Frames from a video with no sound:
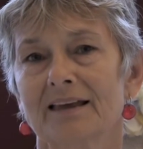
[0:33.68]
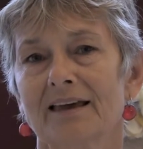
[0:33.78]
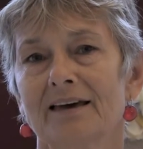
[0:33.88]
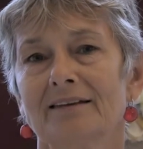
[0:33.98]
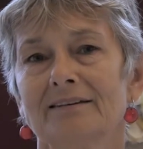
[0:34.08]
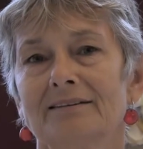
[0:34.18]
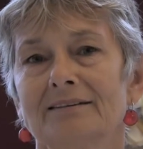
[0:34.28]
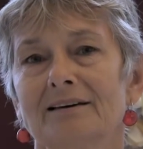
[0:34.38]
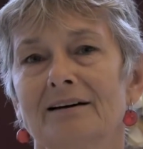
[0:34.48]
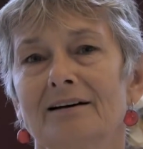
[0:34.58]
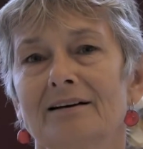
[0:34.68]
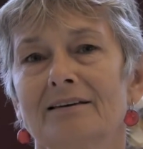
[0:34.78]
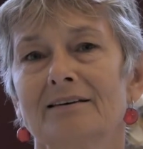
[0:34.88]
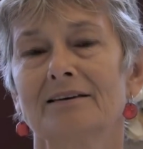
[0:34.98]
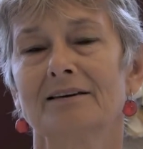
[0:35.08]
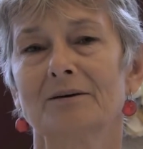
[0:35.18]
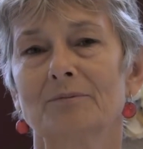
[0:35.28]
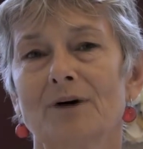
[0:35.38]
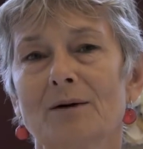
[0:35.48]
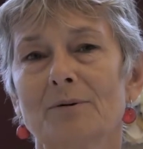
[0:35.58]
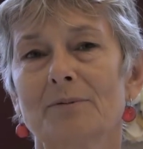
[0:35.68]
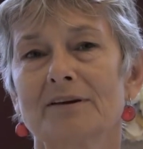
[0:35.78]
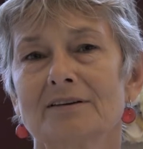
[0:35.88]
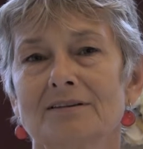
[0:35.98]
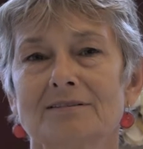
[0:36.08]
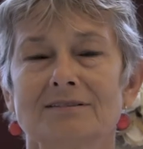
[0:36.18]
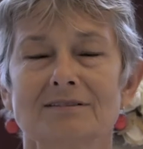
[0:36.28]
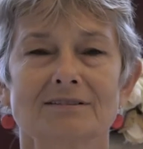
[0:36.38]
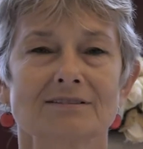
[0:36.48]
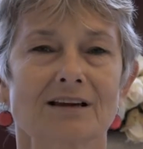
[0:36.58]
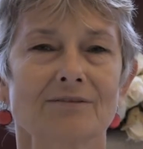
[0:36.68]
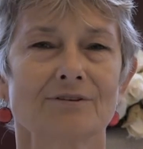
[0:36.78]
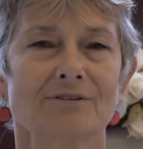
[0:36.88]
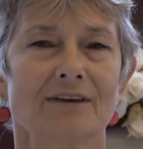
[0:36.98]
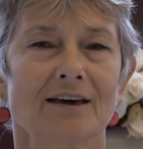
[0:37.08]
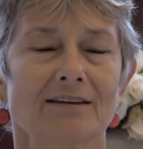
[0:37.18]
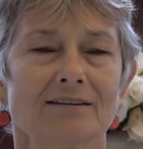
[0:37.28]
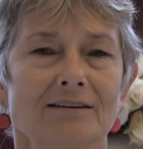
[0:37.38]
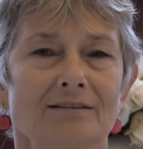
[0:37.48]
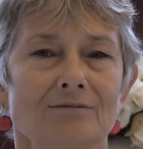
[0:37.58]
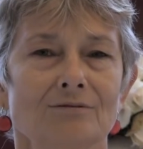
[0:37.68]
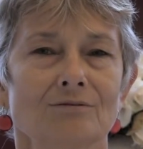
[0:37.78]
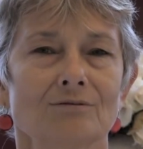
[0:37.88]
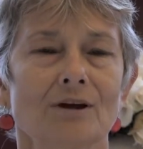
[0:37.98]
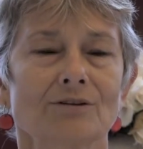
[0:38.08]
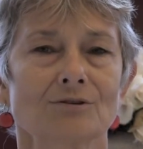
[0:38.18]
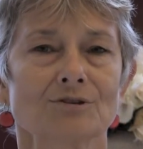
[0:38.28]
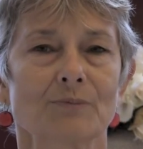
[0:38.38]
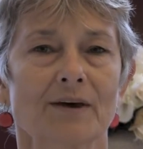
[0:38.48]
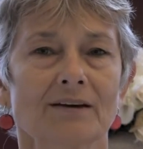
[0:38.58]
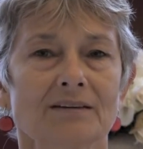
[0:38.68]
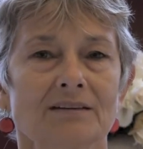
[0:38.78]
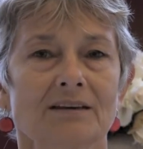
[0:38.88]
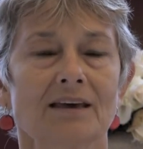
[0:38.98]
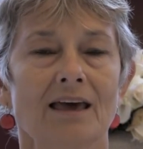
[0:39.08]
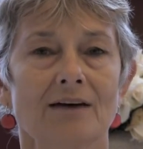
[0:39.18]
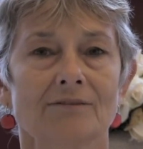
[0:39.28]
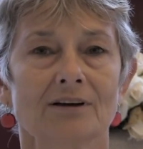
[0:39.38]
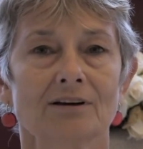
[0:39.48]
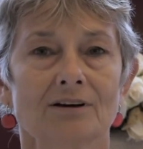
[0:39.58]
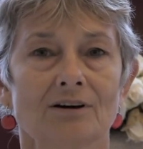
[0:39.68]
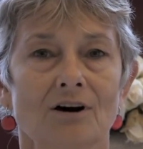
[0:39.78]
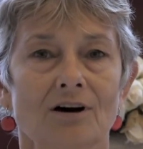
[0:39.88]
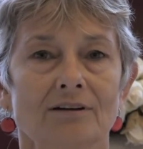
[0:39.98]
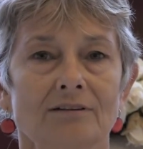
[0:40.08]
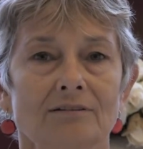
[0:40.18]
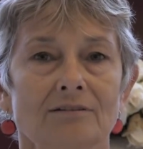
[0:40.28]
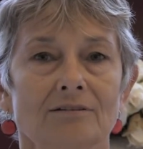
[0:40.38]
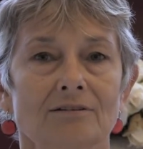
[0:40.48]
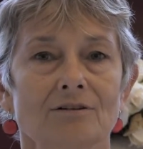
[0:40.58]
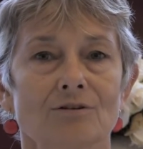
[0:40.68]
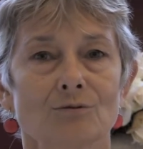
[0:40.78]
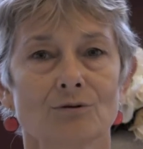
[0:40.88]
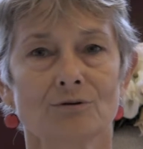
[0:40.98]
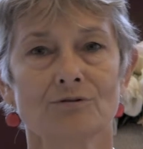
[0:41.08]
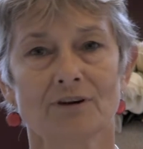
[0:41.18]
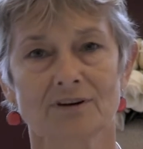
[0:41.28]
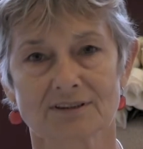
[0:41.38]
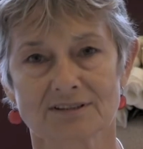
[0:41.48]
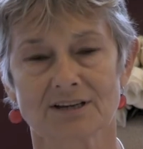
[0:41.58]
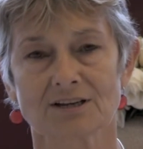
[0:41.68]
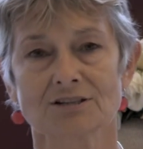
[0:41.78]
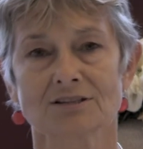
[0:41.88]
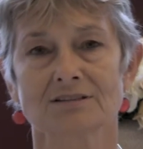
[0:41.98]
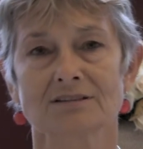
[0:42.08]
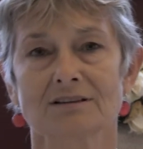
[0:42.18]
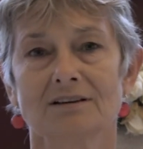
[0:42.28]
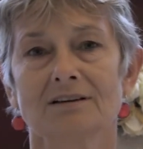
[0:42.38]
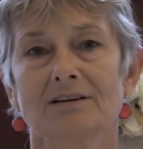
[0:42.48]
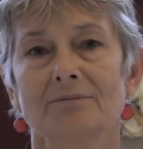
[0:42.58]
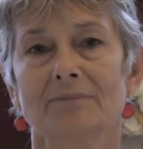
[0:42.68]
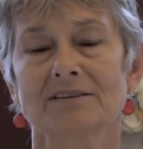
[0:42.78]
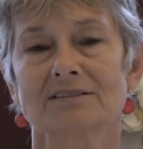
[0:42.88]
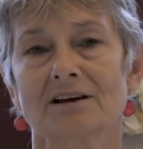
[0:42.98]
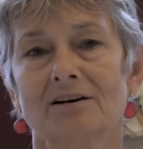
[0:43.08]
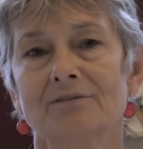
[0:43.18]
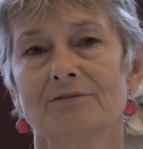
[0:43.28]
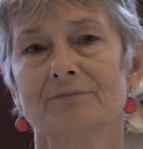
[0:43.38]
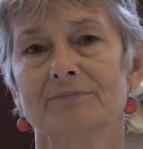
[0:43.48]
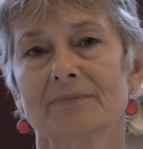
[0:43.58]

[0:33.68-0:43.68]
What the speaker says: And I probably discovered that in retrospect, having gone through various stages myself.